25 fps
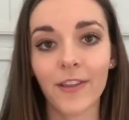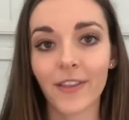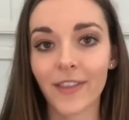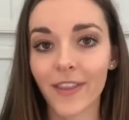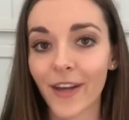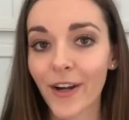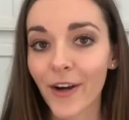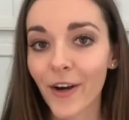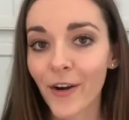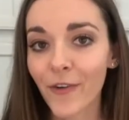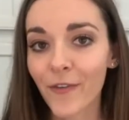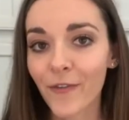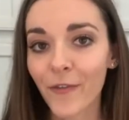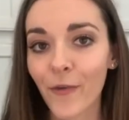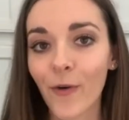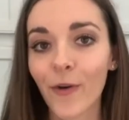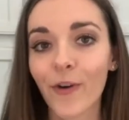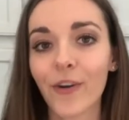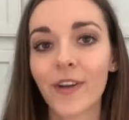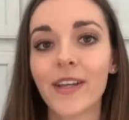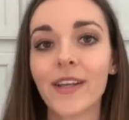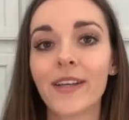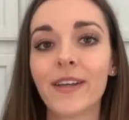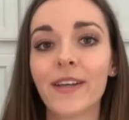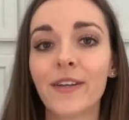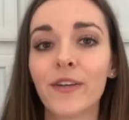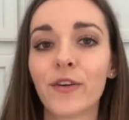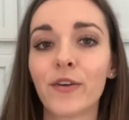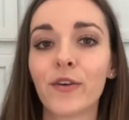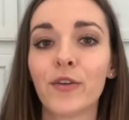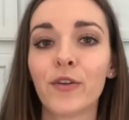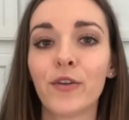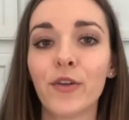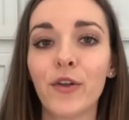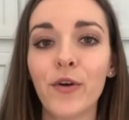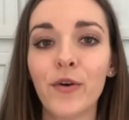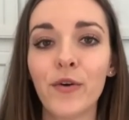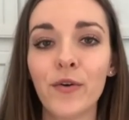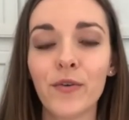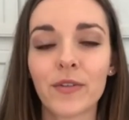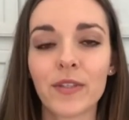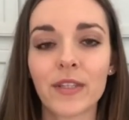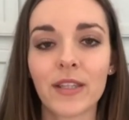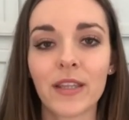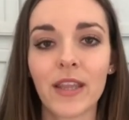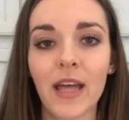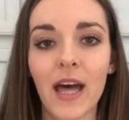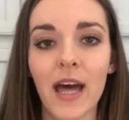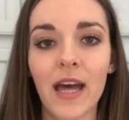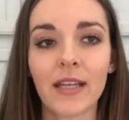Therefore, he concludes
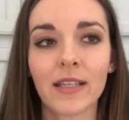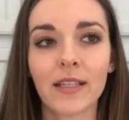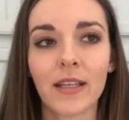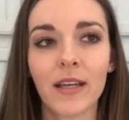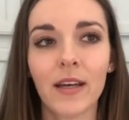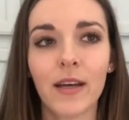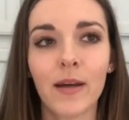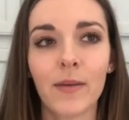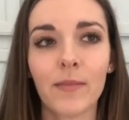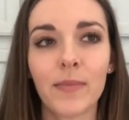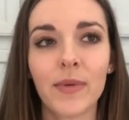that